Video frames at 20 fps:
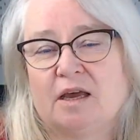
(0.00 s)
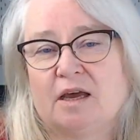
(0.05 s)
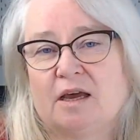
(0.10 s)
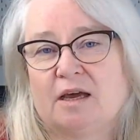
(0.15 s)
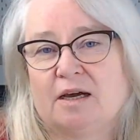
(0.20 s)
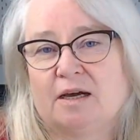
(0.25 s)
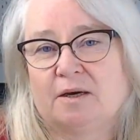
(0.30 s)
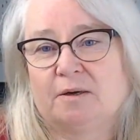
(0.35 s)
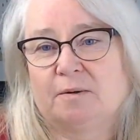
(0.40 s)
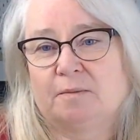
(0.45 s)

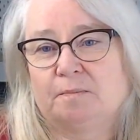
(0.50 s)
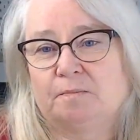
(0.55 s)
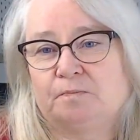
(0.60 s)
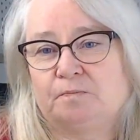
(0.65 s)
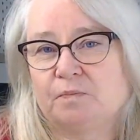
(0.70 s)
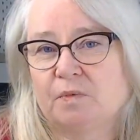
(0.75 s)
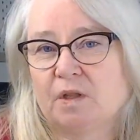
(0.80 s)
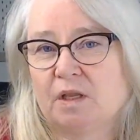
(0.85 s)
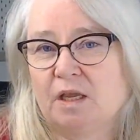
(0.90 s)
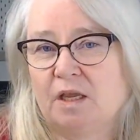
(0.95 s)
Um,
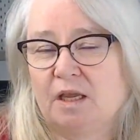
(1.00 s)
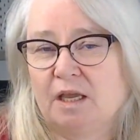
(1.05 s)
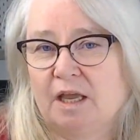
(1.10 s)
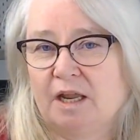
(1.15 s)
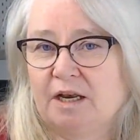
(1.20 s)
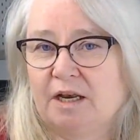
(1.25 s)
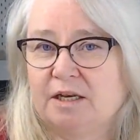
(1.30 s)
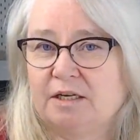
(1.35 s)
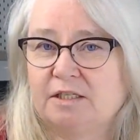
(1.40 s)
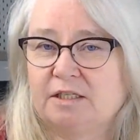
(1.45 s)

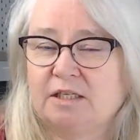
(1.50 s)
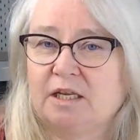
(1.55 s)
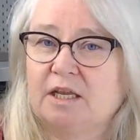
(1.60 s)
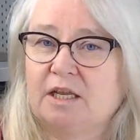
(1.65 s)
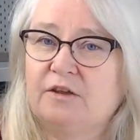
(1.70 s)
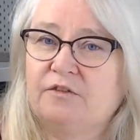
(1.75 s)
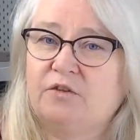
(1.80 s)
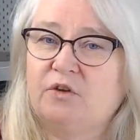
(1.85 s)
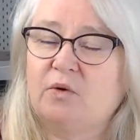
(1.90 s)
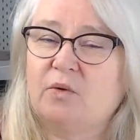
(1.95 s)
and
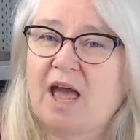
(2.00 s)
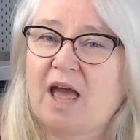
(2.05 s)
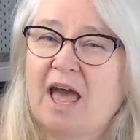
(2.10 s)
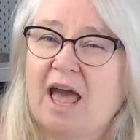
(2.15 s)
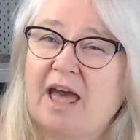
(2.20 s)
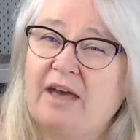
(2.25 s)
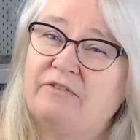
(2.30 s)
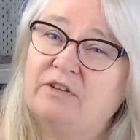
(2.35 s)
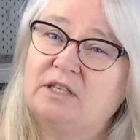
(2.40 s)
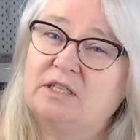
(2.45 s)
if you
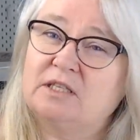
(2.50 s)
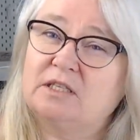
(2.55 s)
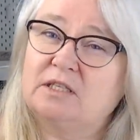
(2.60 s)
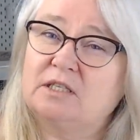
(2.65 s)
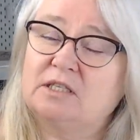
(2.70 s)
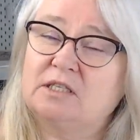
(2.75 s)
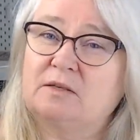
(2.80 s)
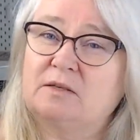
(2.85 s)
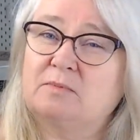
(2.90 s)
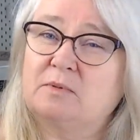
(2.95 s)
haven't
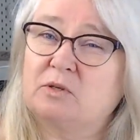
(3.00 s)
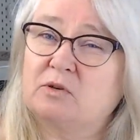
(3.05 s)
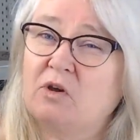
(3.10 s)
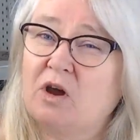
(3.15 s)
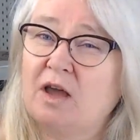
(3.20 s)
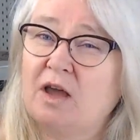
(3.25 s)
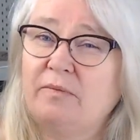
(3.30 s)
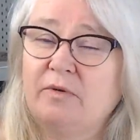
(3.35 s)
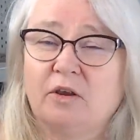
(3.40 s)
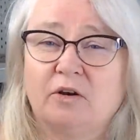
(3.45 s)

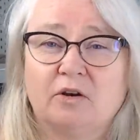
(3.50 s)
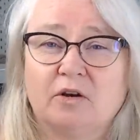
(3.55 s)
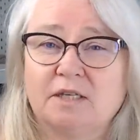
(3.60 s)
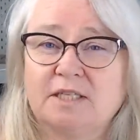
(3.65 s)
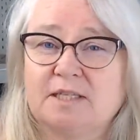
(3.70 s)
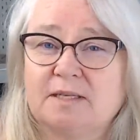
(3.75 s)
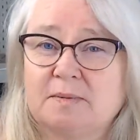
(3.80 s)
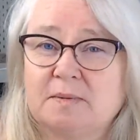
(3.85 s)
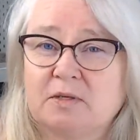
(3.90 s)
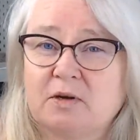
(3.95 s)
subscribed, you're not a
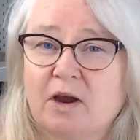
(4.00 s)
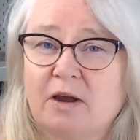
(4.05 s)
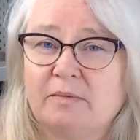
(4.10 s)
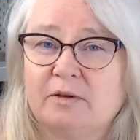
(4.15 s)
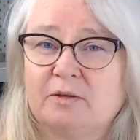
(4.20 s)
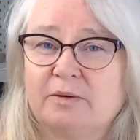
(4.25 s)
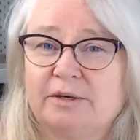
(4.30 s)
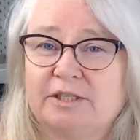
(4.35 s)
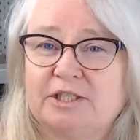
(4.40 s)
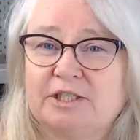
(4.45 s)
subscriber
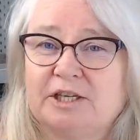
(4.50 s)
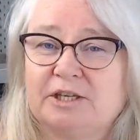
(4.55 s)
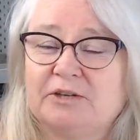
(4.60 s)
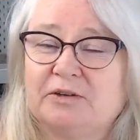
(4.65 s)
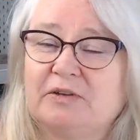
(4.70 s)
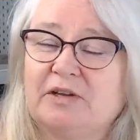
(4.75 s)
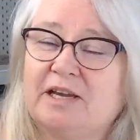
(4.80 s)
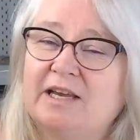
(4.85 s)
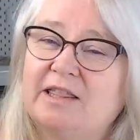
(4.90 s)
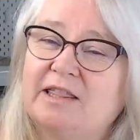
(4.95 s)
to our
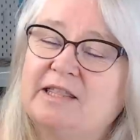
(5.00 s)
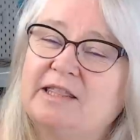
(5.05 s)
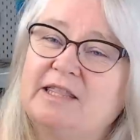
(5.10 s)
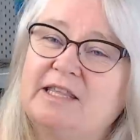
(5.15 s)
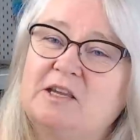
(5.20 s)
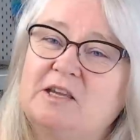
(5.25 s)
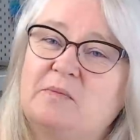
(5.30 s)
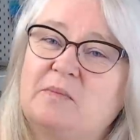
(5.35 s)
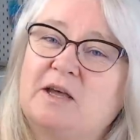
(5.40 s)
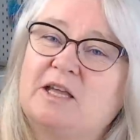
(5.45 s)
channel yet, then
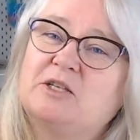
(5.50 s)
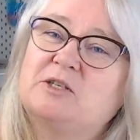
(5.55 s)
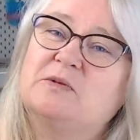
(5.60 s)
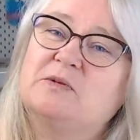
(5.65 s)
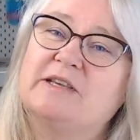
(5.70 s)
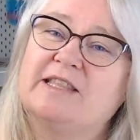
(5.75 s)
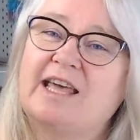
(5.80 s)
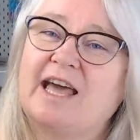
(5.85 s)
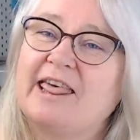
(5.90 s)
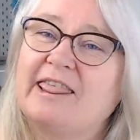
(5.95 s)
think about
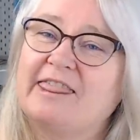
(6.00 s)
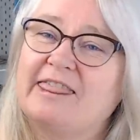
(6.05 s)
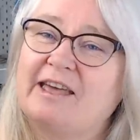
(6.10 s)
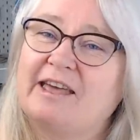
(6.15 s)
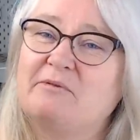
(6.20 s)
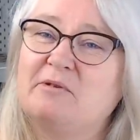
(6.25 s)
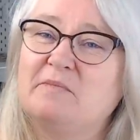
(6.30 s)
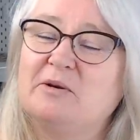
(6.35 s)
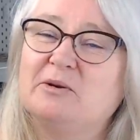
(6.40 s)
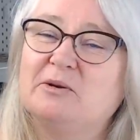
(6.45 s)
doing that. That
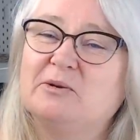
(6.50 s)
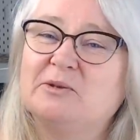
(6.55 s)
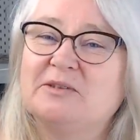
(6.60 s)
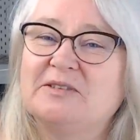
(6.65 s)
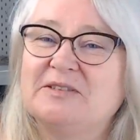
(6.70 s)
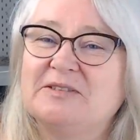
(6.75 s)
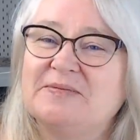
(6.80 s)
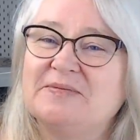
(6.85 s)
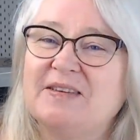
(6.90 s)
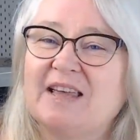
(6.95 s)
would be
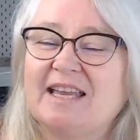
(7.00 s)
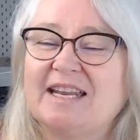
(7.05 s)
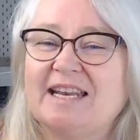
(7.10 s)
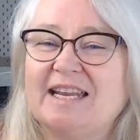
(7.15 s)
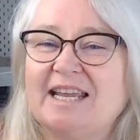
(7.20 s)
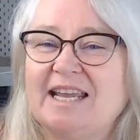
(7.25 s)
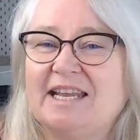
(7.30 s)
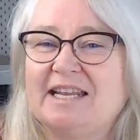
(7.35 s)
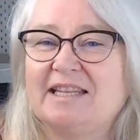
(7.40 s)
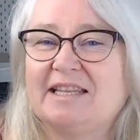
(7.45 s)
awesome. And
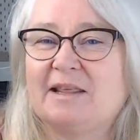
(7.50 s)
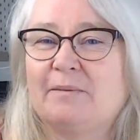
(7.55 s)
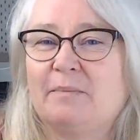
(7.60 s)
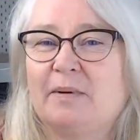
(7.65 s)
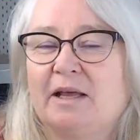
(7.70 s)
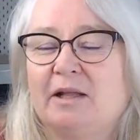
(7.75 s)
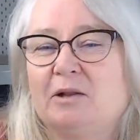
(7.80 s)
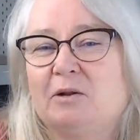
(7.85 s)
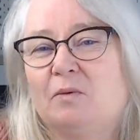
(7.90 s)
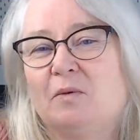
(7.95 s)
hit the
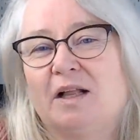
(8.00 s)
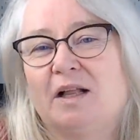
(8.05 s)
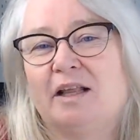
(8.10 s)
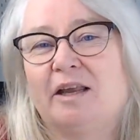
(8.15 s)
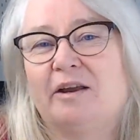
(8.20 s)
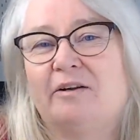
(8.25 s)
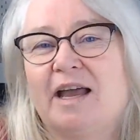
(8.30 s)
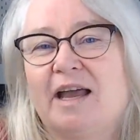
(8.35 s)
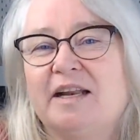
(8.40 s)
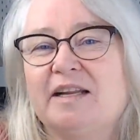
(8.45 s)
bell while
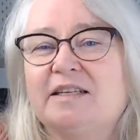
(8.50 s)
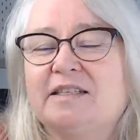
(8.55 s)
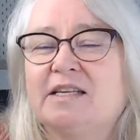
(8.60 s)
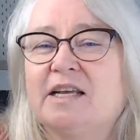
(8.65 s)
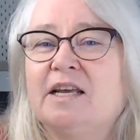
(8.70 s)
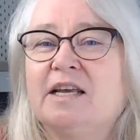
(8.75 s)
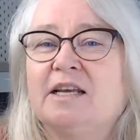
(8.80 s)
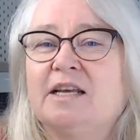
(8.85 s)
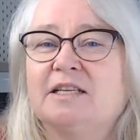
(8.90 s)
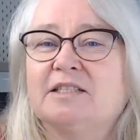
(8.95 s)
you're at it
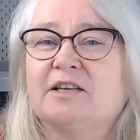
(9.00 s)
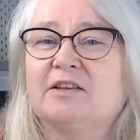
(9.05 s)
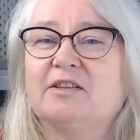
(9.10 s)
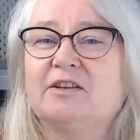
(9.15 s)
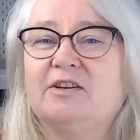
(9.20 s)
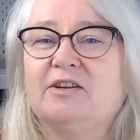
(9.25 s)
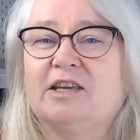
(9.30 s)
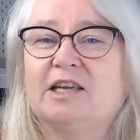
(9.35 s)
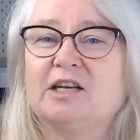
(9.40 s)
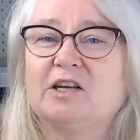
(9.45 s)
so that
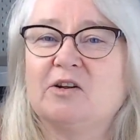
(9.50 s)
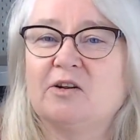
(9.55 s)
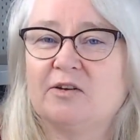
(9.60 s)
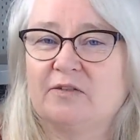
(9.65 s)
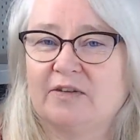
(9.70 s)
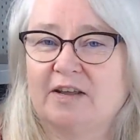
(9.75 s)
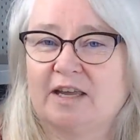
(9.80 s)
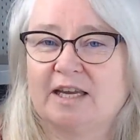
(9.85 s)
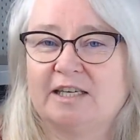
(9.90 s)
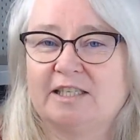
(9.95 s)
you get
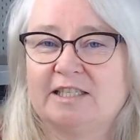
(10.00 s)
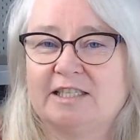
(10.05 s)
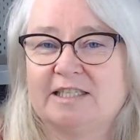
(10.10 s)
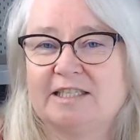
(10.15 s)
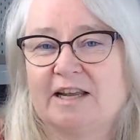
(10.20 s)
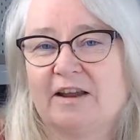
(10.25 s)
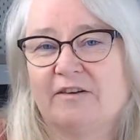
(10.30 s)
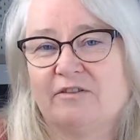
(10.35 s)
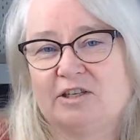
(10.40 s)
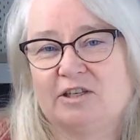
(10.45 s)
notifications
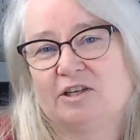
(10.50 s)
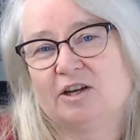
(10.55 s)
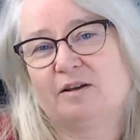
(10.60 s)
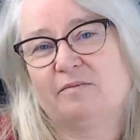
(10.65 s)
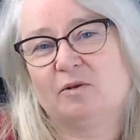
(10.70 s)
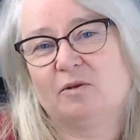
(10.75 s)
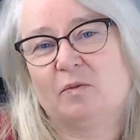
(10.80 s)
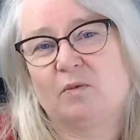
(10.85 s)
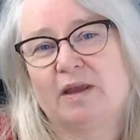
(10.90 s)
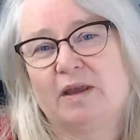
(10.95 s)
every time
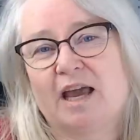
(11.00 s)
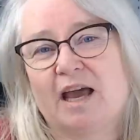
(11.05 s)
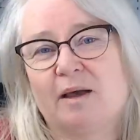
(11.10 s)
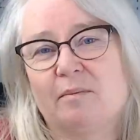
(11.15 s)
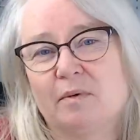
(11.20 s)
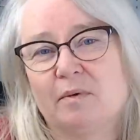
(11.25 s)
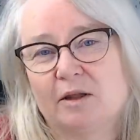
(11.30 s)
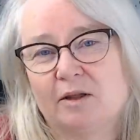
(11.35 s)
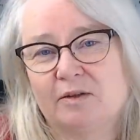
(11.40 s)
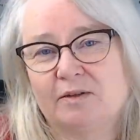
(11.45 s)
that we
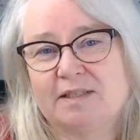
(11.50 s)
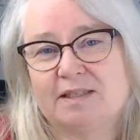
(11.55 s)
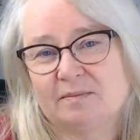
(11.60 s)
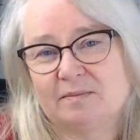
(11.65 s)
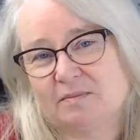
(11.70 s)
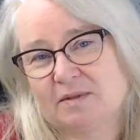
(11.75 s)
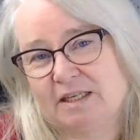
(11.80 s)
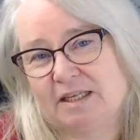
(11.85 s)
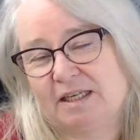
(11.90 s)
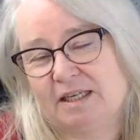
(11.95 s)
upload
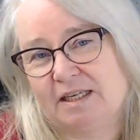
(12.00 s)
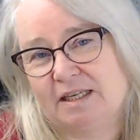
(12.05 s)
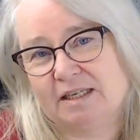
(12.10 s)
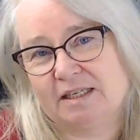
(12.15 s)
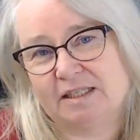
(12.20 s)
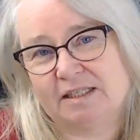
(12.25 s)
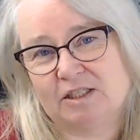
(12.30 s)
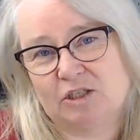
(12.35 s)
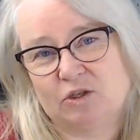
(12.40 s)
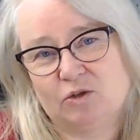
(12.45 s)
something
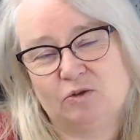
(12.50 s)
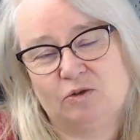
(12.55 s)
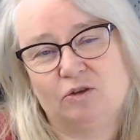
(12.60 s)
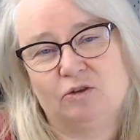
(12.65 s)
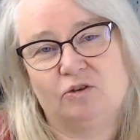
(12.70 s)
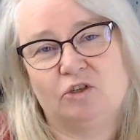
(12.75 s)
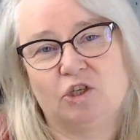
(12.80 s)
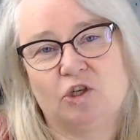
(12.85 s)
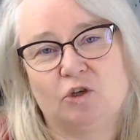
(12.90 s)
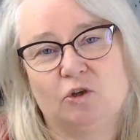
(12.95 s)
here to
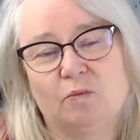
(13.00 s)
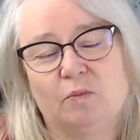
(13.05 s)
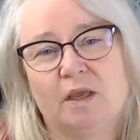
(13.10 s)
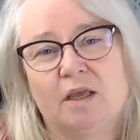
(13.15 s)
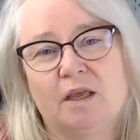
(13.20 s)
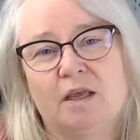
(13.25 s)
YouTube.